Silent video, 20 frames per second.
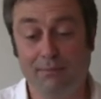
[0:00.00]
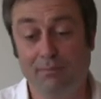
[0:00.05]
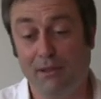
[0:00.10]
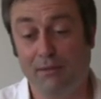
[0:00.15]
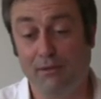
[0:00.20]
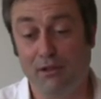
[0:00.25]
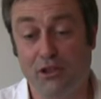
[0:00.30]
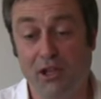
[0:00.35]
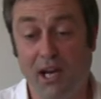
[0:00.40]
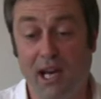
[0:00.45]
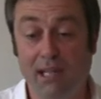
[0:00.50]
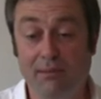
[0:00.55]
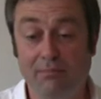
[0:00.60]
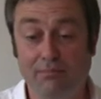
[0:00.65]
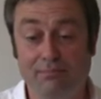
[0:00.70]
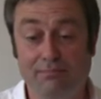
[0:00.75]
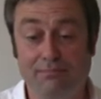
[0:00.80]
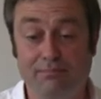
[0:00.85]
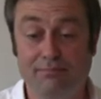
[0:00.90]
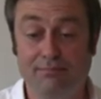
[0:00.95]
of a shame,
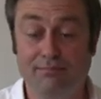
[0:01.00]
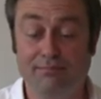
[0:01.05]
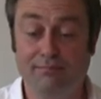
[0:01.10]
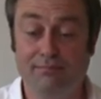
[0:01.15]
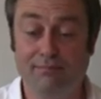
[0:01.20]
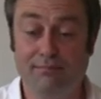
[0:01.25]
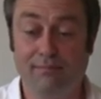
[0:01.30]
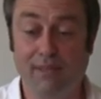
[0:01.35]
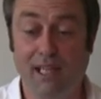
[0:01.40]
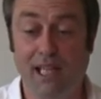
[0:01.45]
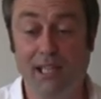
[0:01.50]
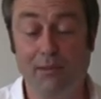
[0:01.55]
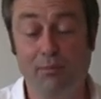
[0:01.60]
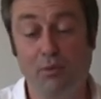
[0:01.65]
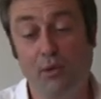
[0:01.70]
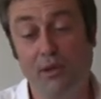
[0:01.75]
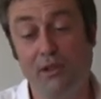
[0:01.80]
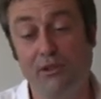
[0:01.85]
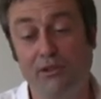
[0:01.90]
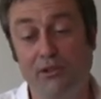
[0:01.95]
80
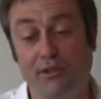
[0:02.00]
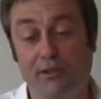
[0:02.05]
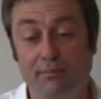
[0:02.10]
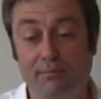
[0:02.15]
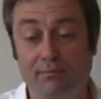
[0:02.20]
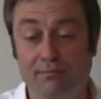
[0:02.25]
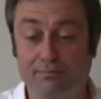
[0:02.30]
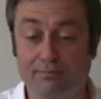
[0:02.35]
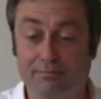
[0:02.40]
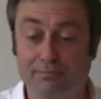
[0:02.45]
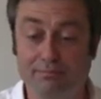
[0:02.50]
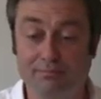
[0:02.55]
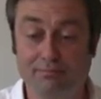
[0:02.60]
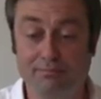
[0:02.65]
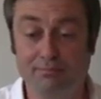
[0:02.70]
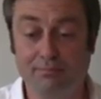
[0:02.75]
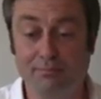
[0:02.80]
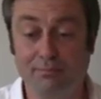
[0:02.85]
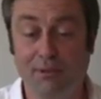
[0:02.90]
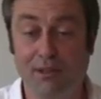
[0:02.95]
points,
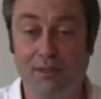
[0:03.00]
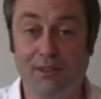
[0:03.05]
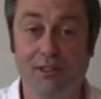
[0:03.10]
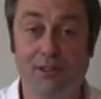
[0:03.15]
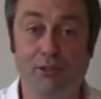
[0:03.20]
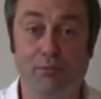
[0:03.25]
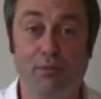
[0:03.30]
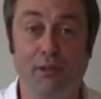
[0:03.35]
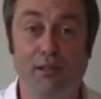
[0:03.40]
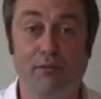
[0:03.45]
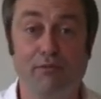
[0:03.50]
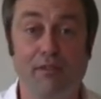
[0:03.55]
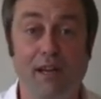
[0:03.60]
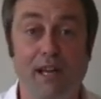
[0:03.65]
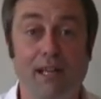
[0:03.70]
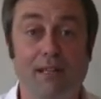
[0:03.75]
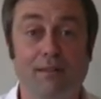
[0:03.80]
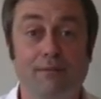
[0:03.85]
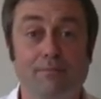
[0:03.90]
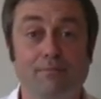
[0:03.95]
but I think it's pretty
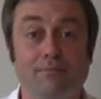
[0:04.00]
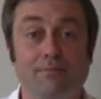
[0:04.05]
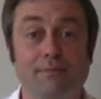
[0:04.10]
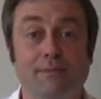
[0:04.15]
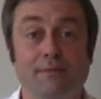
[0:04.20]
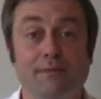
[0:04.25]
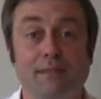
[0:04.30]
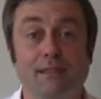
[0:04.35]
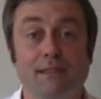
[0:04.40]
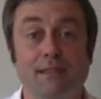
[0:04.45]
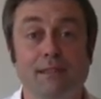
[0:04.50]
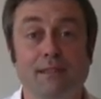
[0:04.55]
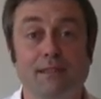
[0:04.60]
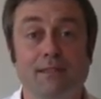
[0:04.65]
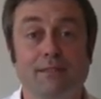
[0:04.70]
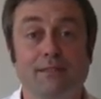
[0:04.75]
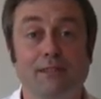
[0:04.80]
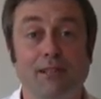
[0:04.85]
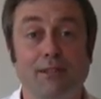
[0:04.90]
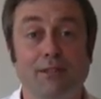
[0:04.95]
fair.
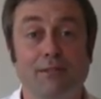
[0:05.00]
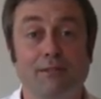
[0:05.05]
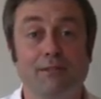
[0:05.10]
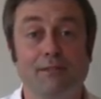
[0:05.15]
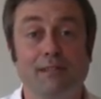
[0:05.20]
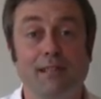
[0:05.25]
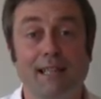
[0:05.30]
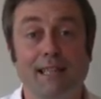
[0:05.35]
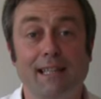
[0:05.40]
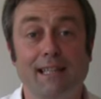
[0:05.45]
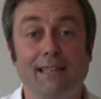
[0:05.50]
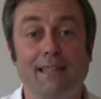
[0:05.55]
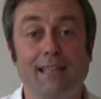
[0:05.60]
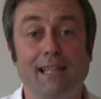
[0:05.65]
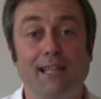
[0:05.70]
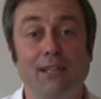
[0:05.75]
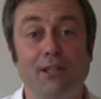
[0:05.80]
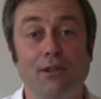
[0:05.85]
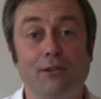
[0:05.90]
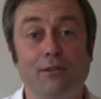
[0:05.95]
So, ka kite
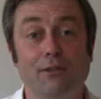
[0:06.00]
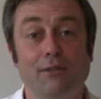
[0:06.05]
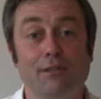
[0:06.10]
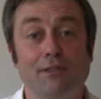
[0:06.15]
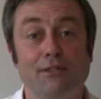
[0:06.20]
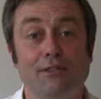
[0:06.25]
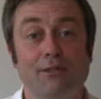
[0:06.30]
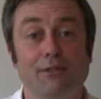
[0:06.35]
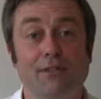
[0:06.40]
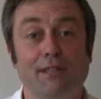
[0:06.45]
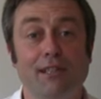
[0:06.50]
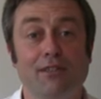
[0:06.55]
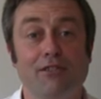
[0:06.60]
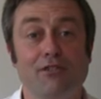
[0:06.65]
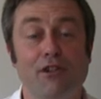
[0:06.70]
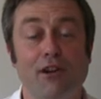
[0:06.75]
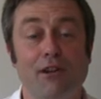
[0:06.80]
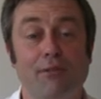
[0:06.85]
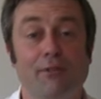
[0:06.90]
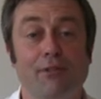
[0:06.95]
anō, until the next
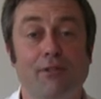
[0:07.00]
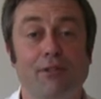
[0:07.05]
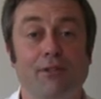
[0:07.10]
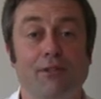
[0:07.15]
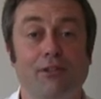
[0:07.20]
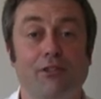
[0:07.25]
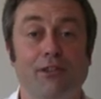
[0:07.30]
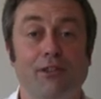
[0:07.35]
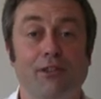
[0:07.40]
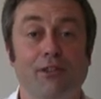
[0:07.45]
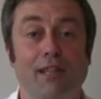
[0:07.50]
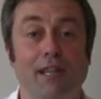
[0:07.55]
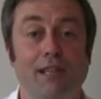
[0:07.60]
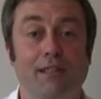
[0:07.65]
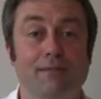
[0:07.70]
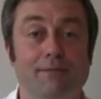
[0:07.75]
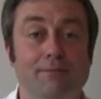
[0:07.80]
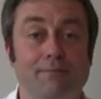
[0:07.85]
time, I'll see you again.